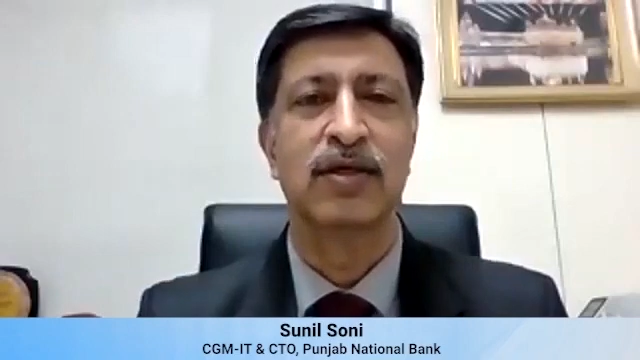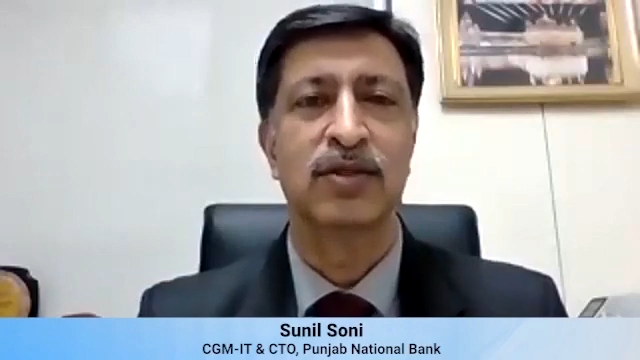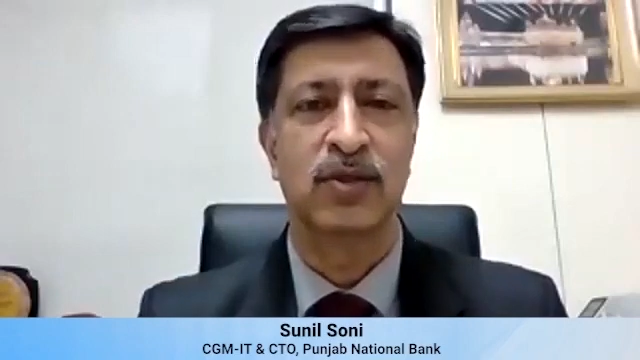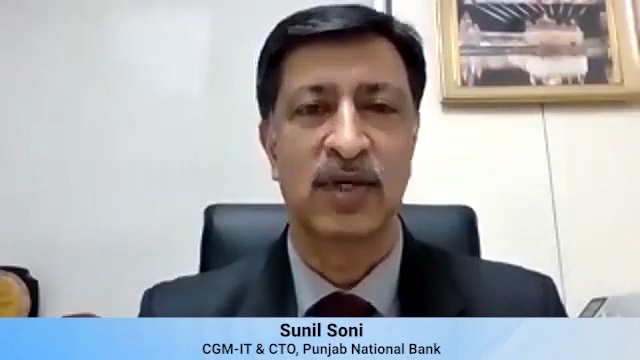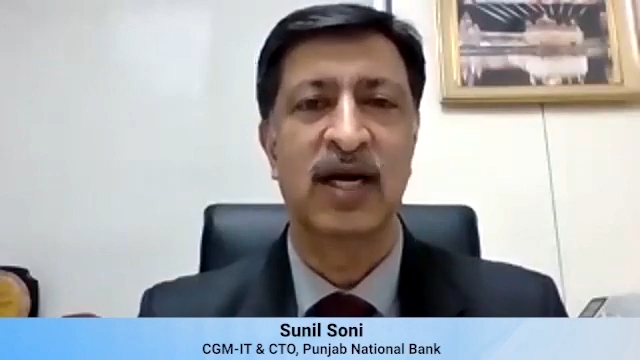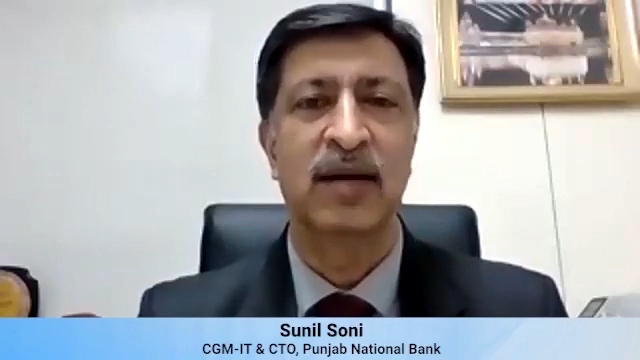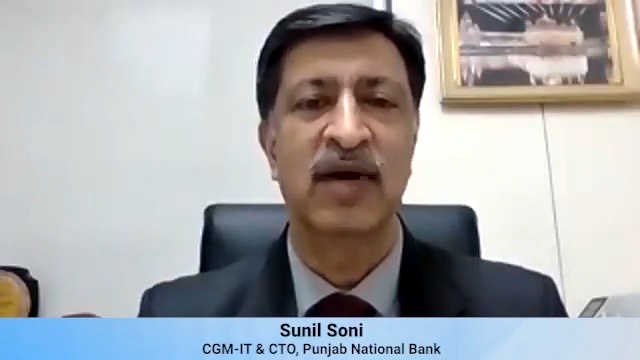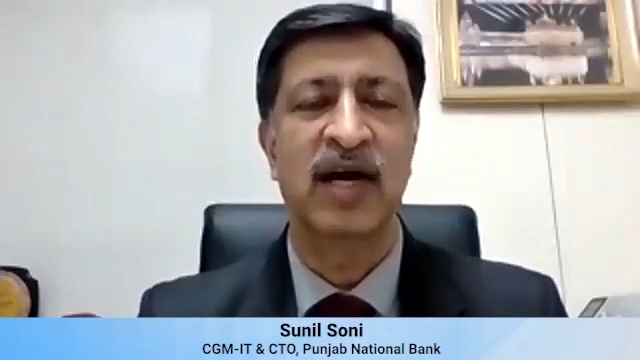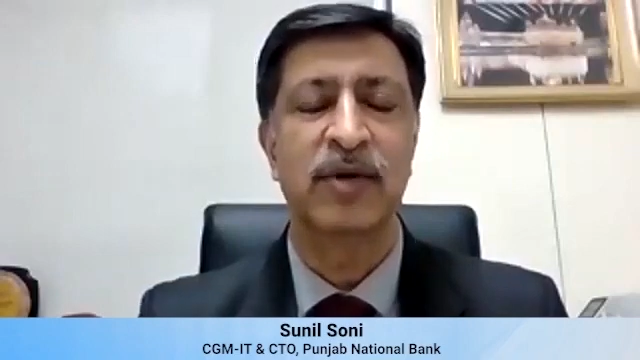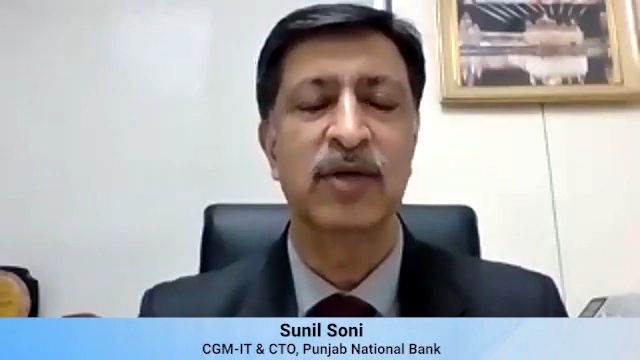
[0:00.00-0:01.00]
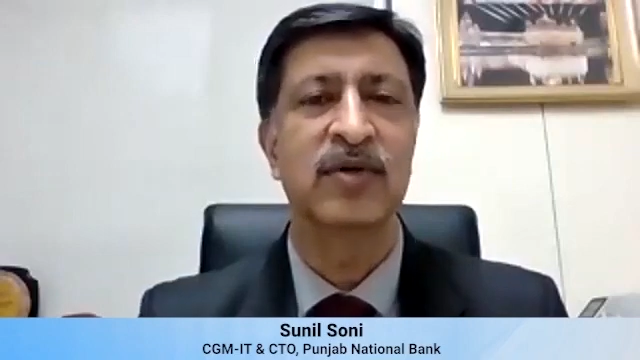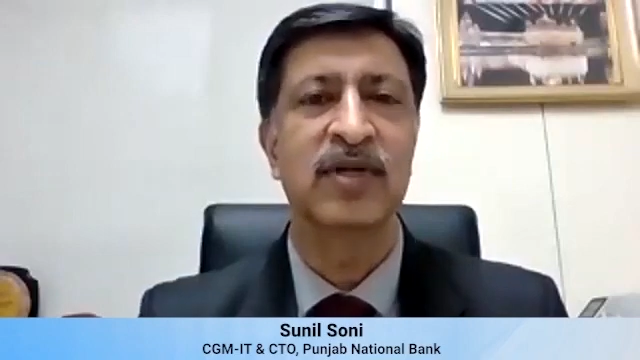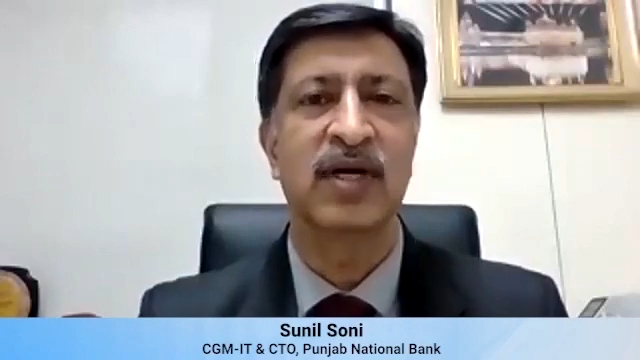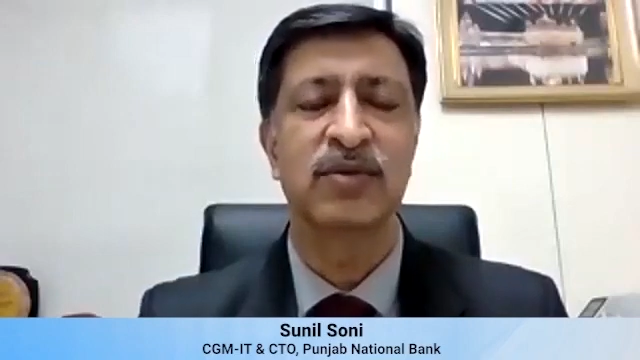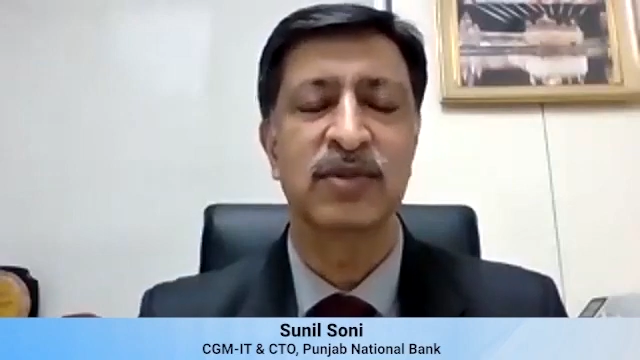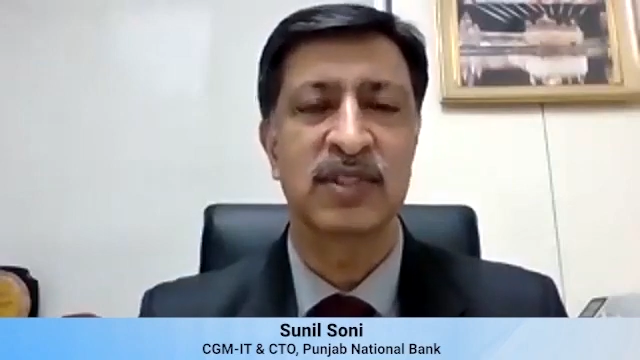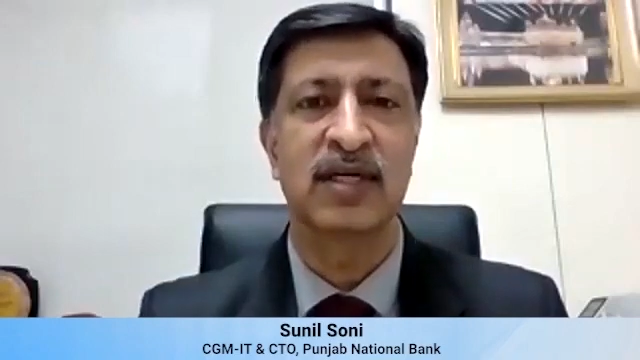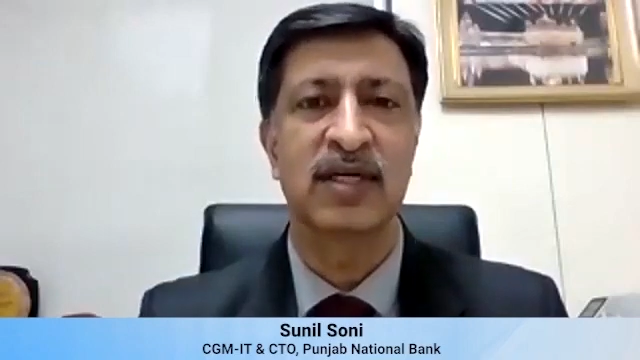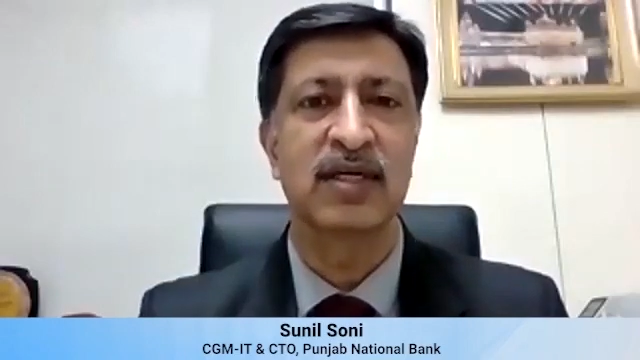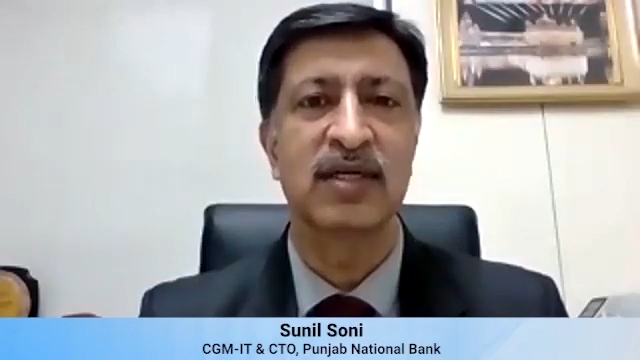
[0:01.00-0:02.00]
So I am happy to announce that